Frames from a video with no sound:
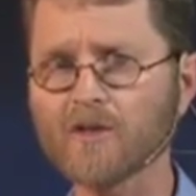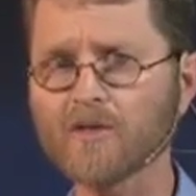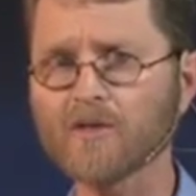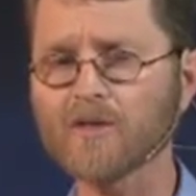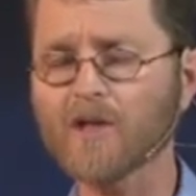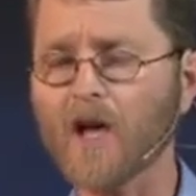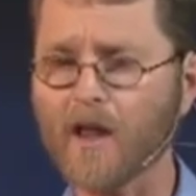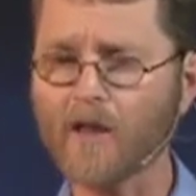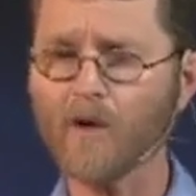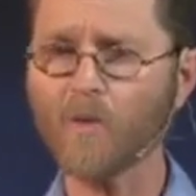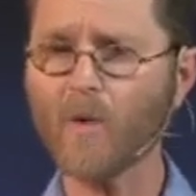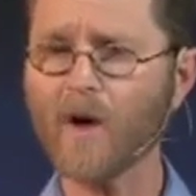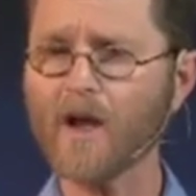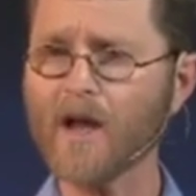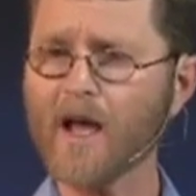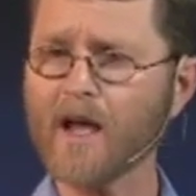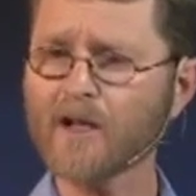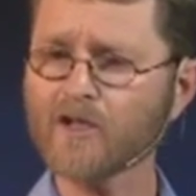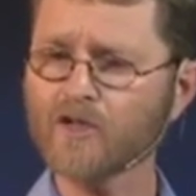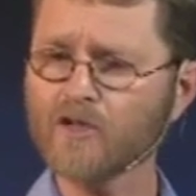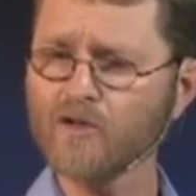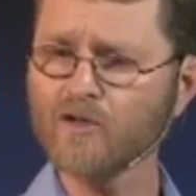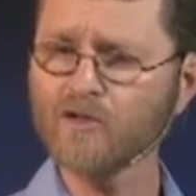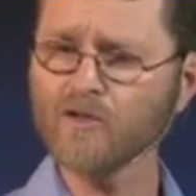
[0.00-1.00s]
Now, the one
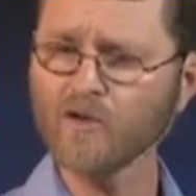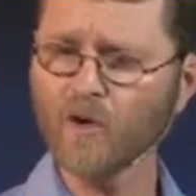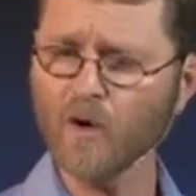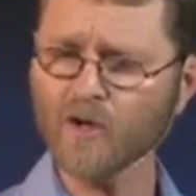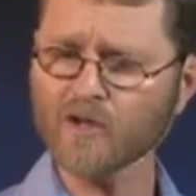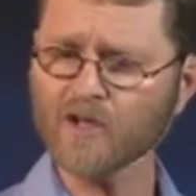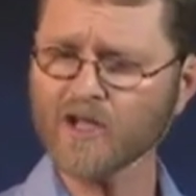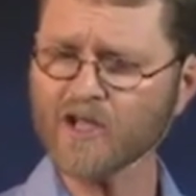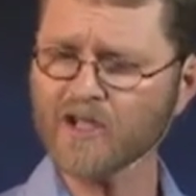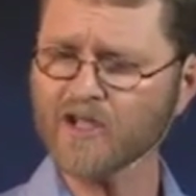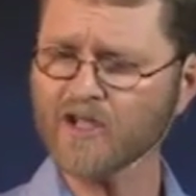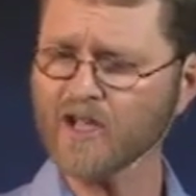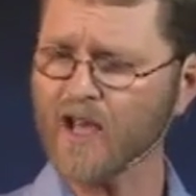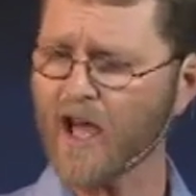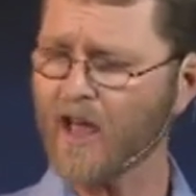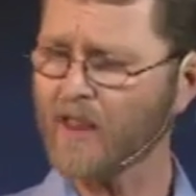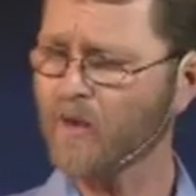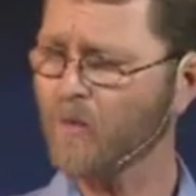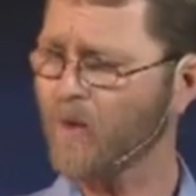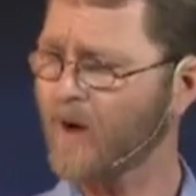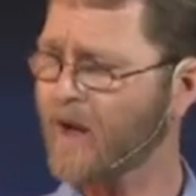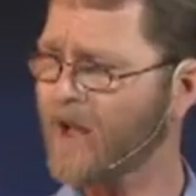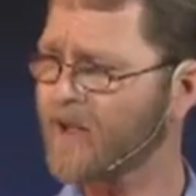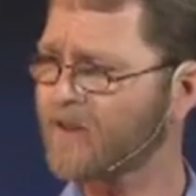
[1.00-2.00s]
had two daughters, the
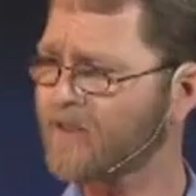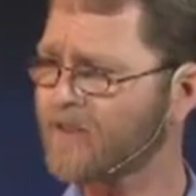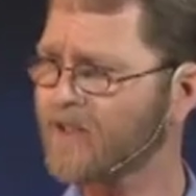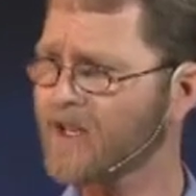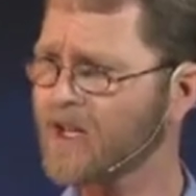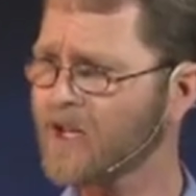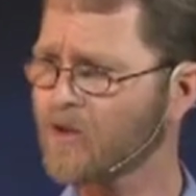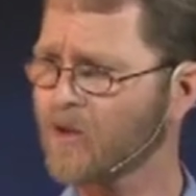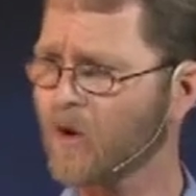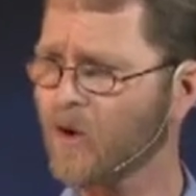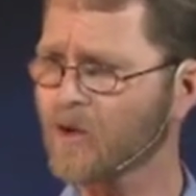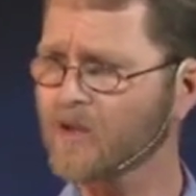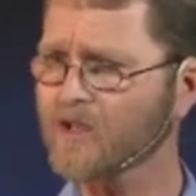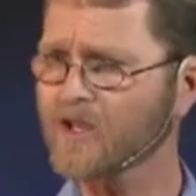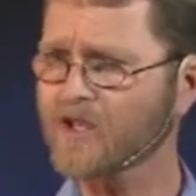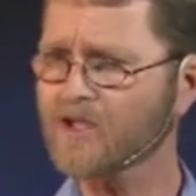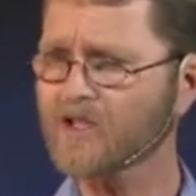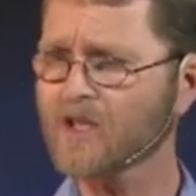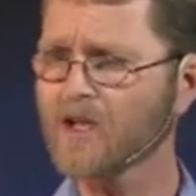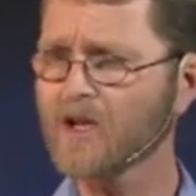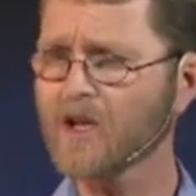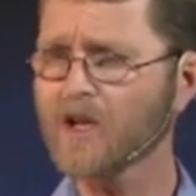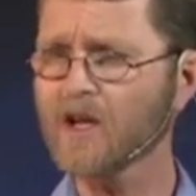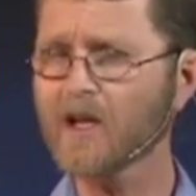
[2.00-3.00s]
other one had three
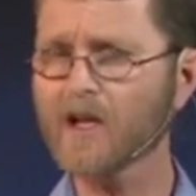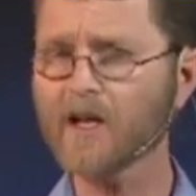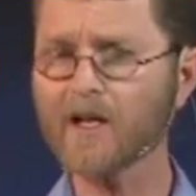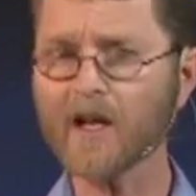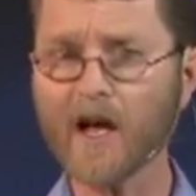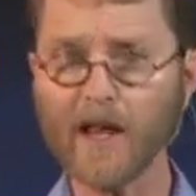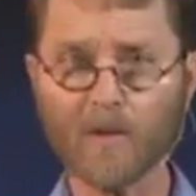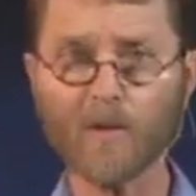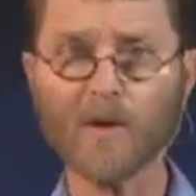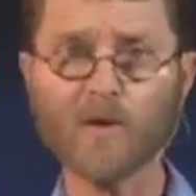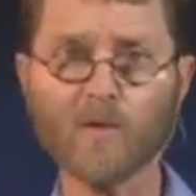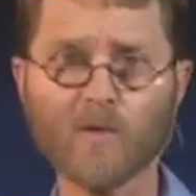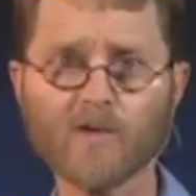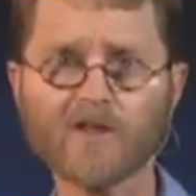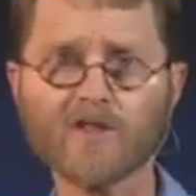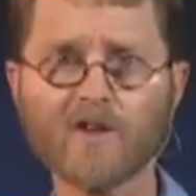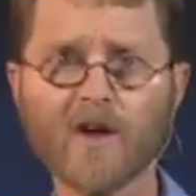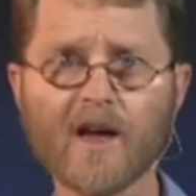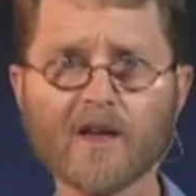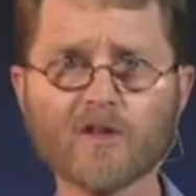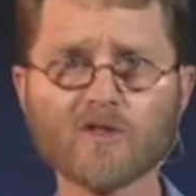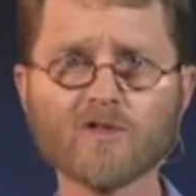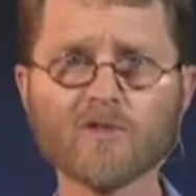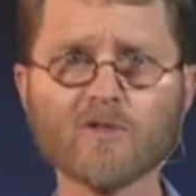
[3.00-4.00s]
daughters, and the other one also
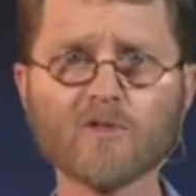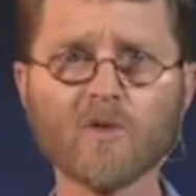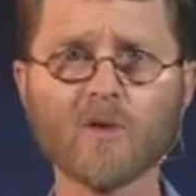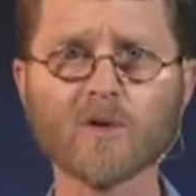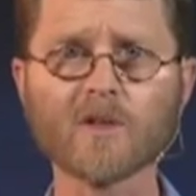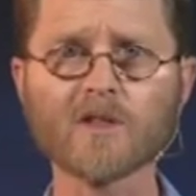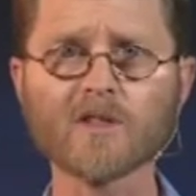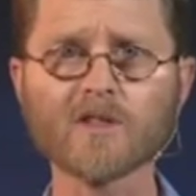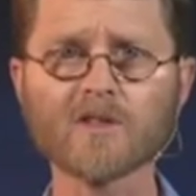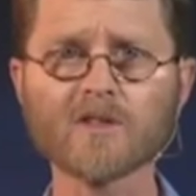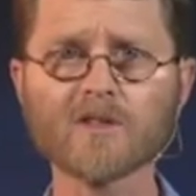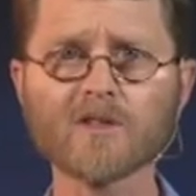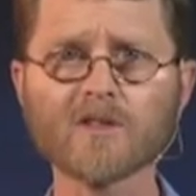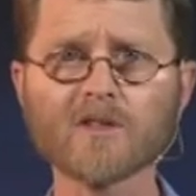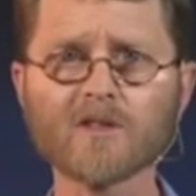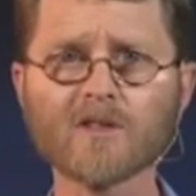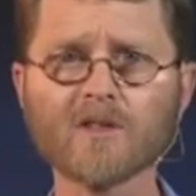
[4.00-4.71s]
had two daughters.